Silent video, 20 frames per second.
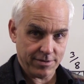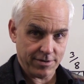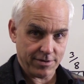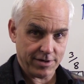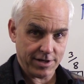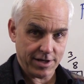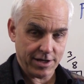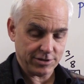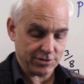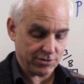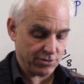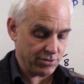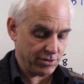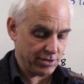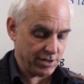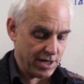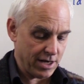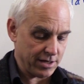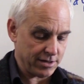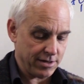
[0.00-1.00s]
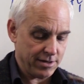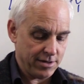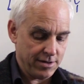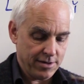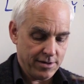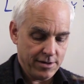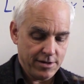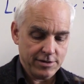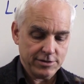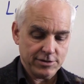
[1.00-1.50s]
Okay, so good luck.
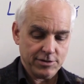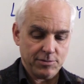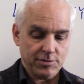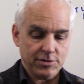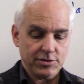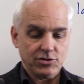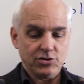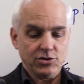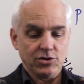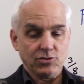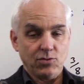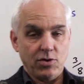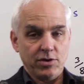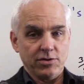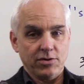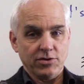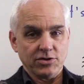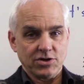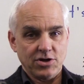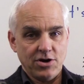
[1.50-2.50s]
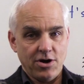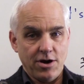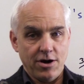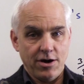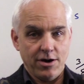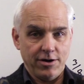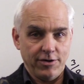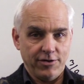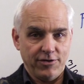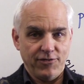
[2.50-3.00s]
So choose one of those
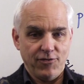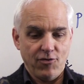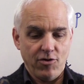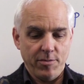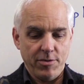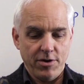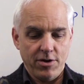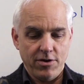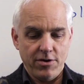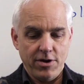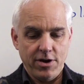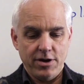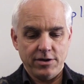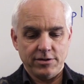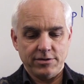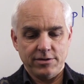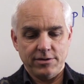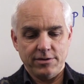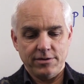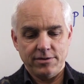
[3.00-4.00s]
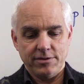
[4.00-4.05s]
cards for me, all right?